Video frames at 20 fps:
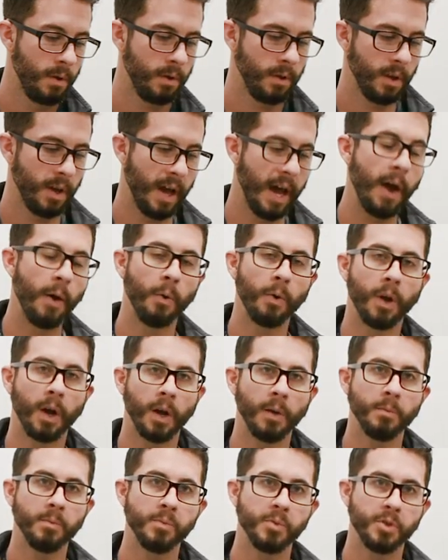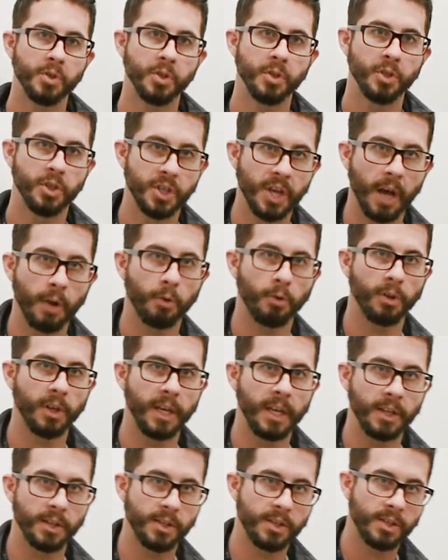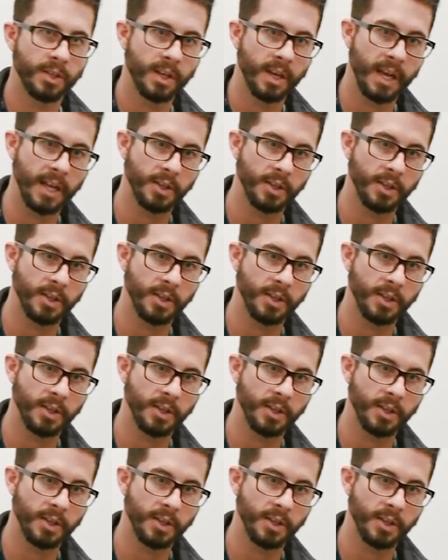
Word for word: the outcomes, mm-hmm. generally it's